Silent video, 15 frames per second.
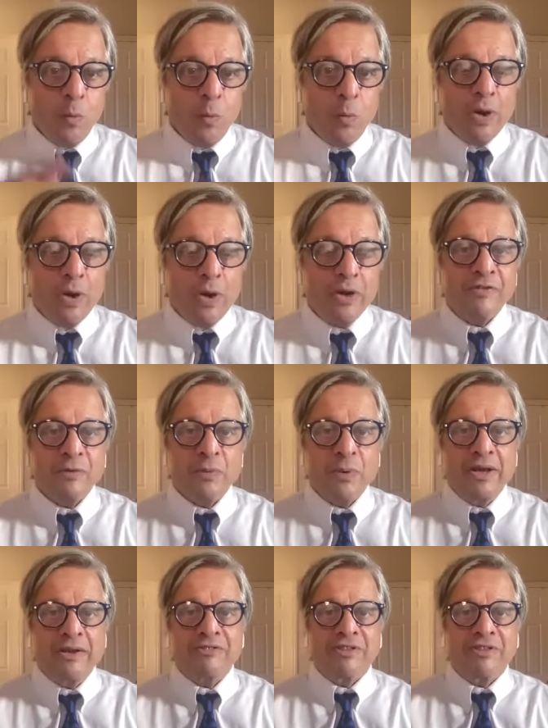One of the
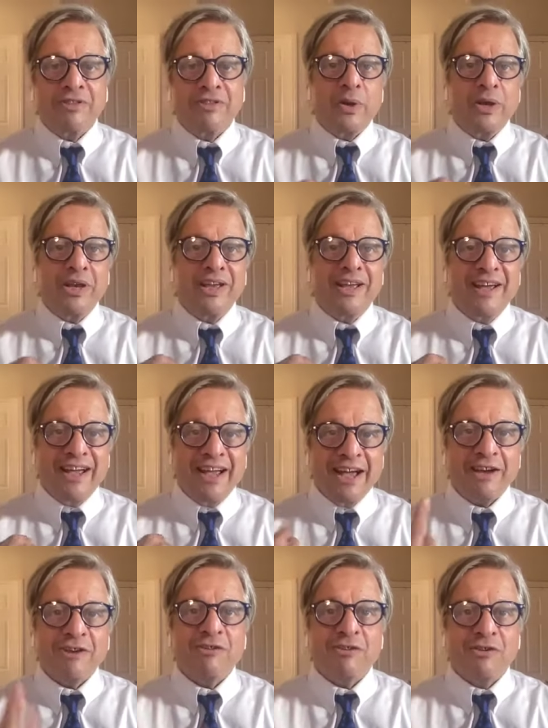ways that we
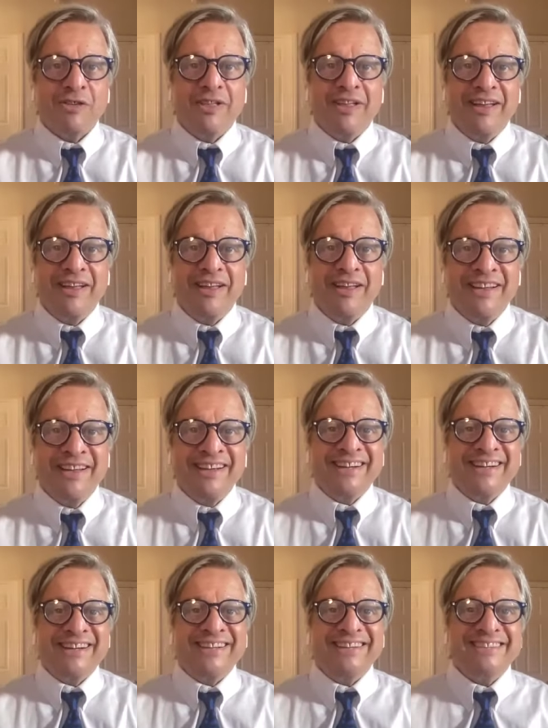actually
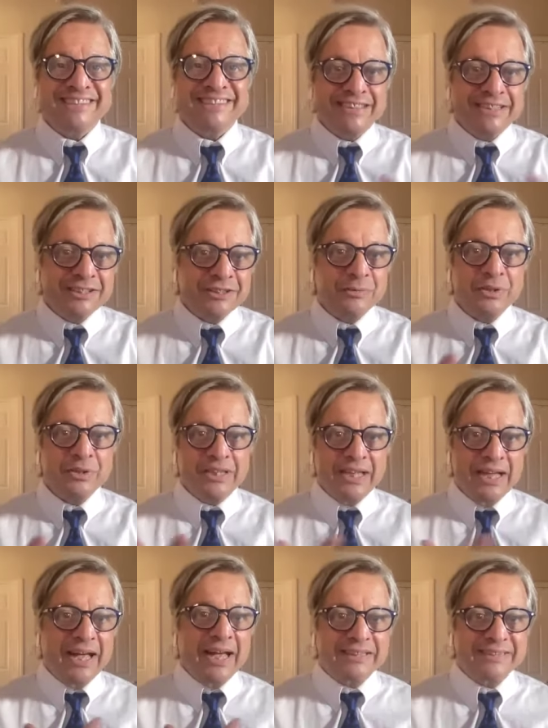deal with
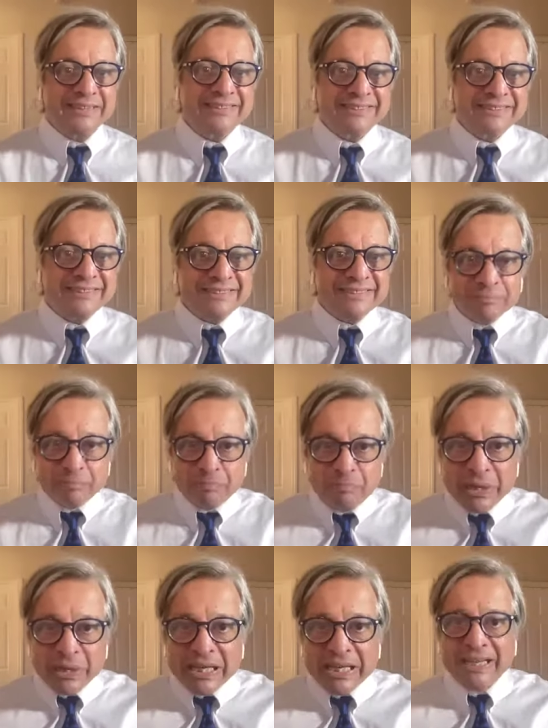that
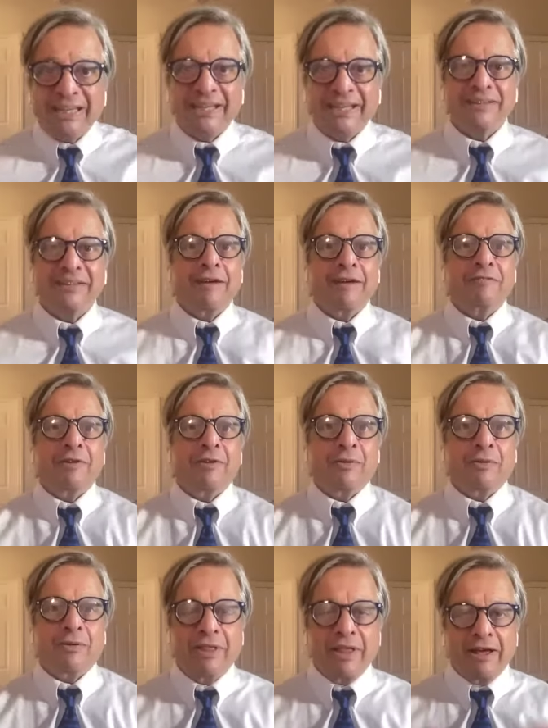being
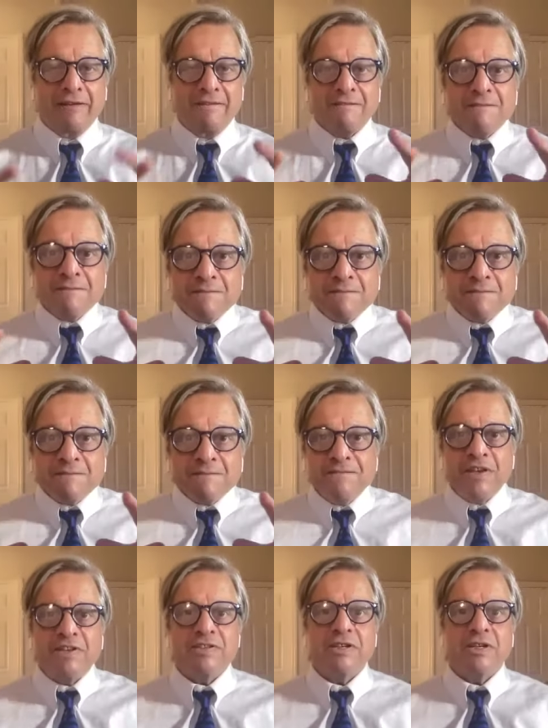level or that
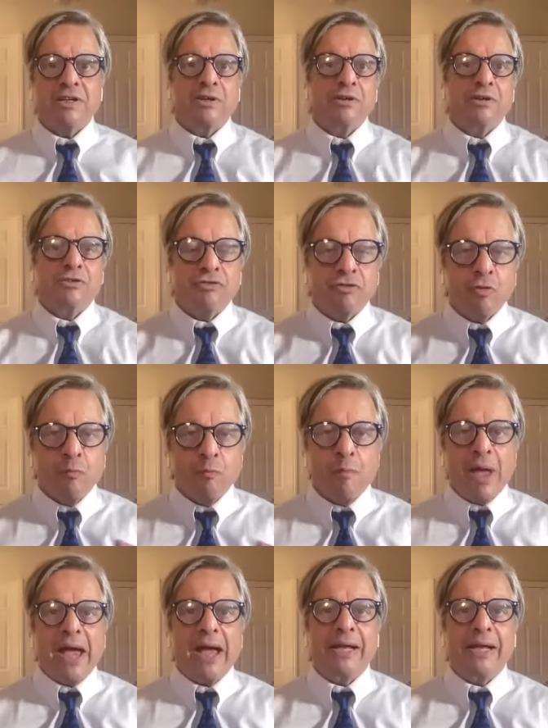physical
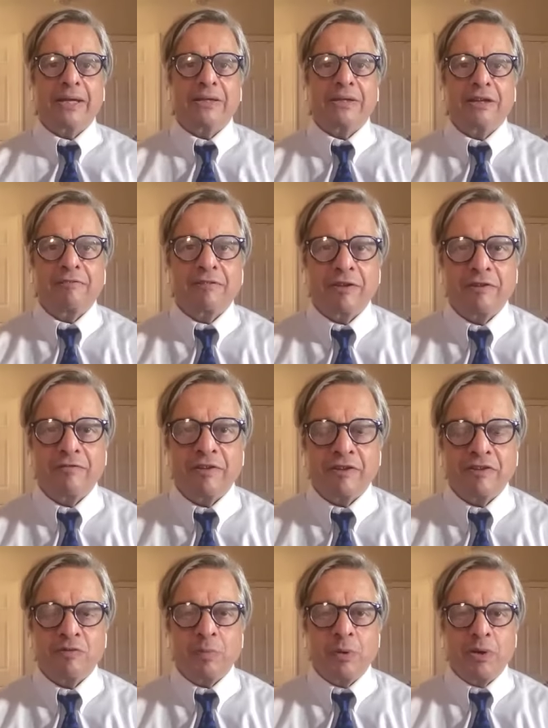somatic level of
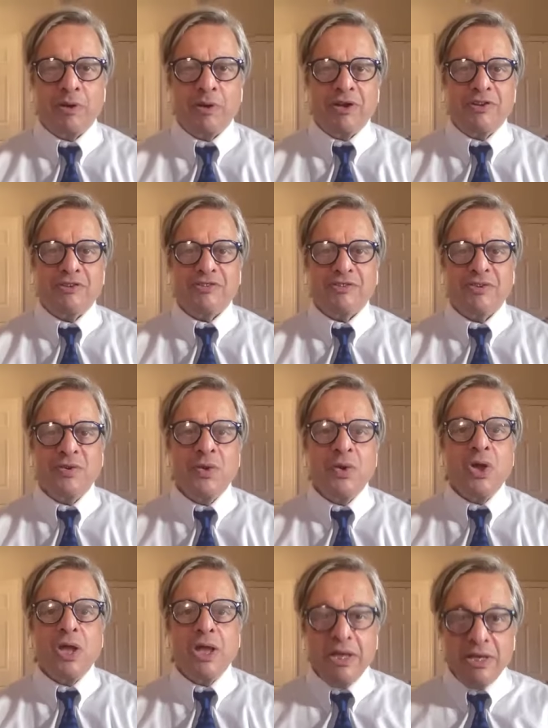experience
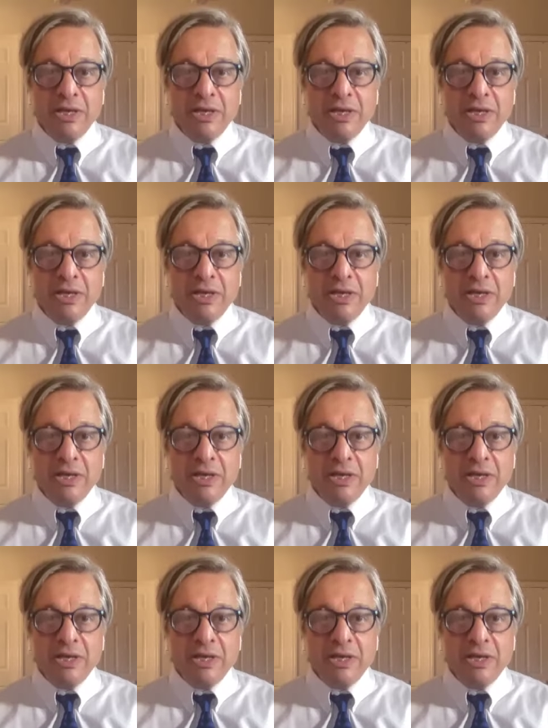is the
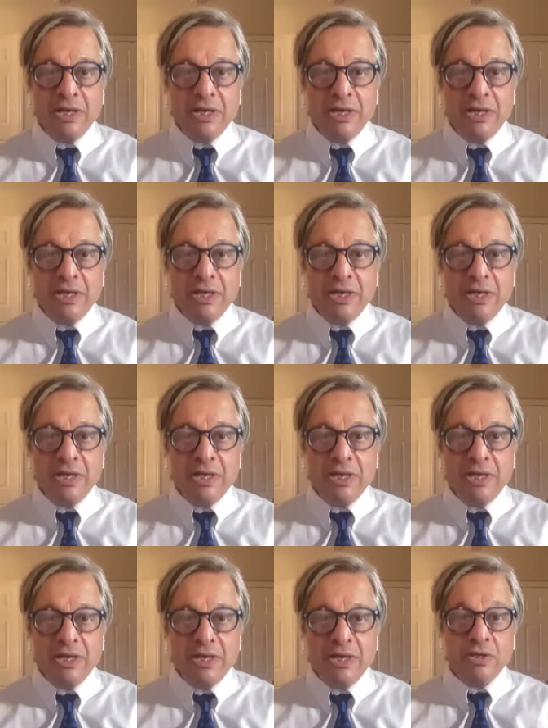neurological
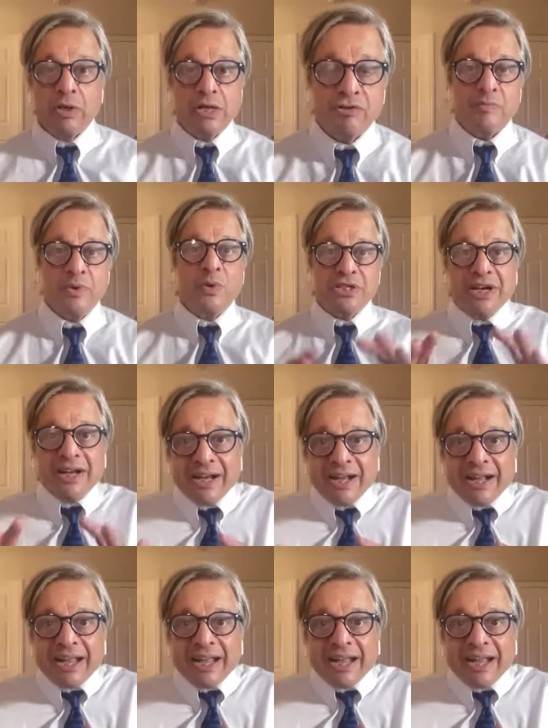system, which